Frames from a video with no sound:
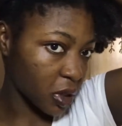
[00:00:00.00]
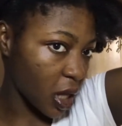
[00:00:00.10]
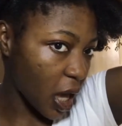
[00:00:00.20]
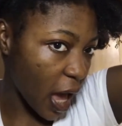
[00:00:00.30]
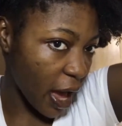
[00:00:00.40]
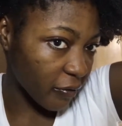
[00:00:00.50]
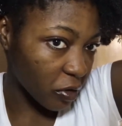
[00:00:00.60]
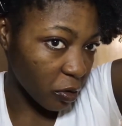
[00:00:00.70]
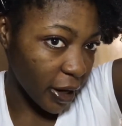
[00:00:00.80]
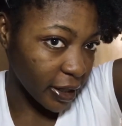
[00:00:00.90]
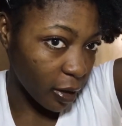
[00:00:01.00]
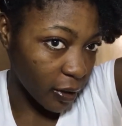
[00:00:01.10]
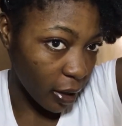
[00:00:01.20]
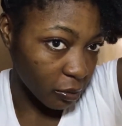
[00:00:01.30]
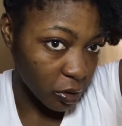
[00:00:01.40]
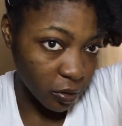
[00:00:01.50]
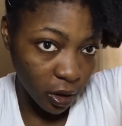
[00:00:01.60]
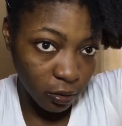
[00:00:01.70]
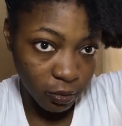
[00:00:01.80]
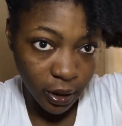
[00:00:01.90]
I have no idea what I'm
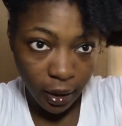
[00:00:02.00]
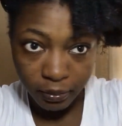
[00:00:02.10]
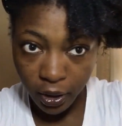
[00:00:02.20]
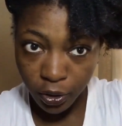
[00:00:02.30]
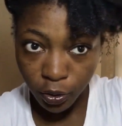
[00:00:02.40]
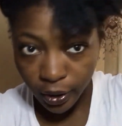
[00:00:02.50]
doing, but I'm gonna do it.